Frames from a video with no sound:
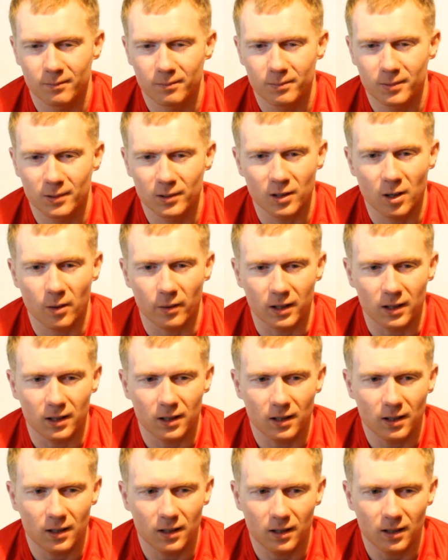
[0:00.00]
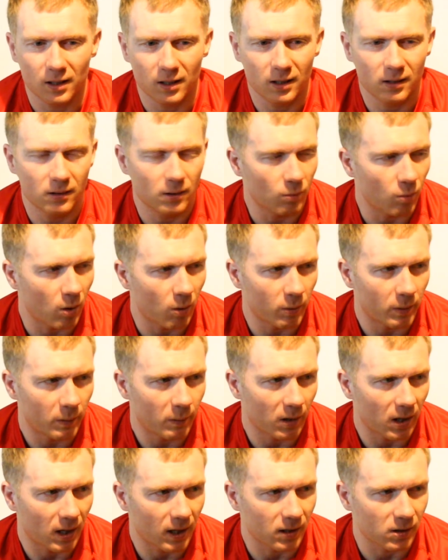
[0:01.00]
But no, he knew what we
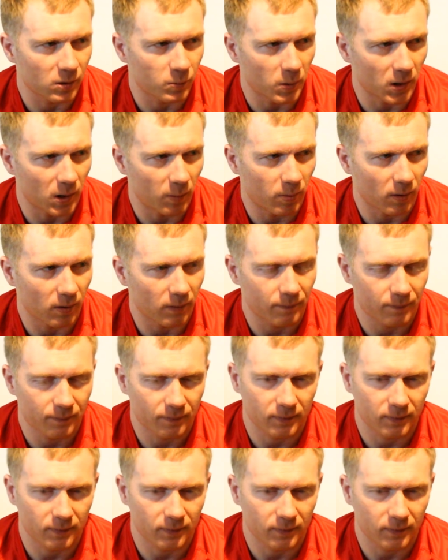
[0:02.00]
were like as people.